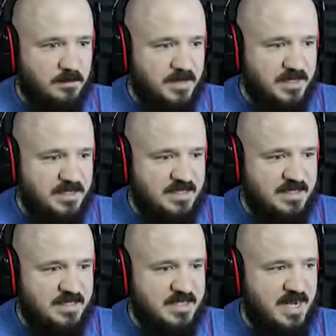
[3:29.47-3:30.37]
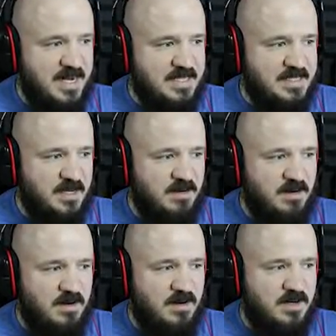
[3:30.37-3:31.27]
because these guys
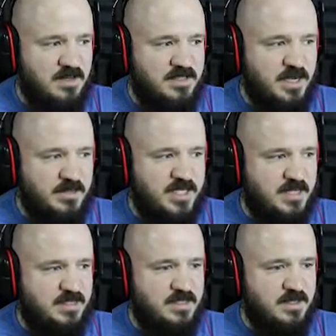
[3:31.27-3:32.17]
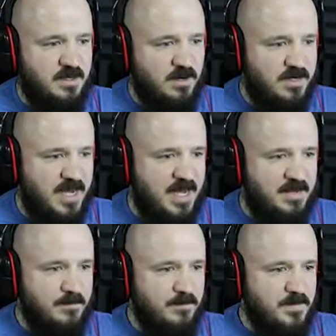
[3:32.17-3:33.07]
are douches, okay?